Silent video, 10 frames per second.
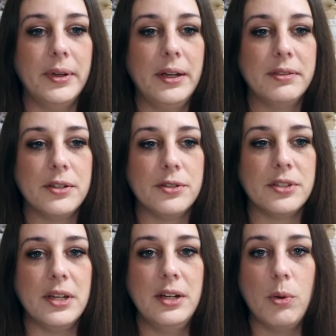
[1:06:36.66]
If there's
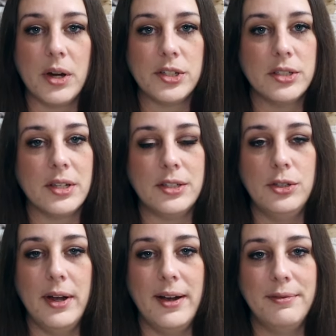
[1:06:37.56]
any questions that
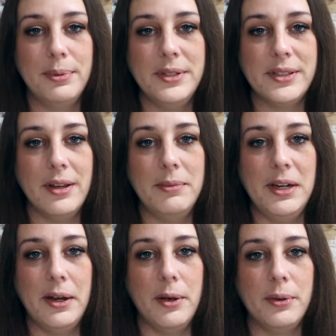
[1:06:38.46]
you have, please let me
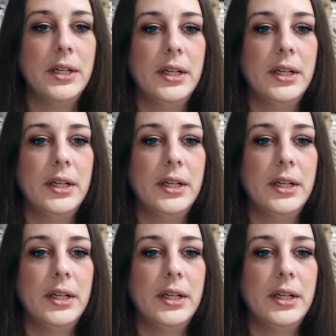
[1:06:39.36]
know.